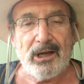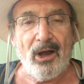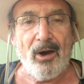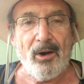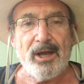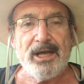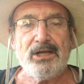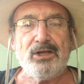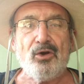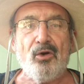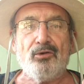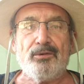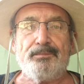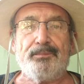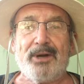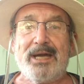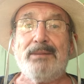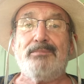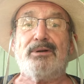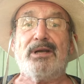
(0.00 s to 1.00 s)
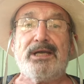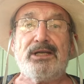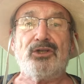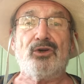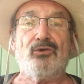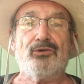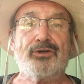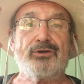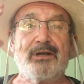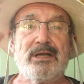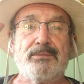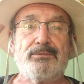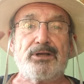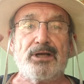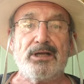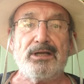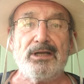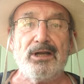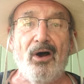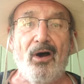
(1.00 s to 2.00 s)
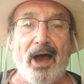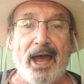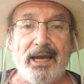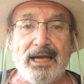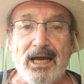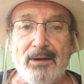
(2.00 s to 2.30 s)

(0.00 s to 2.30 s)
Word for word: Like in your people in your dreams at night,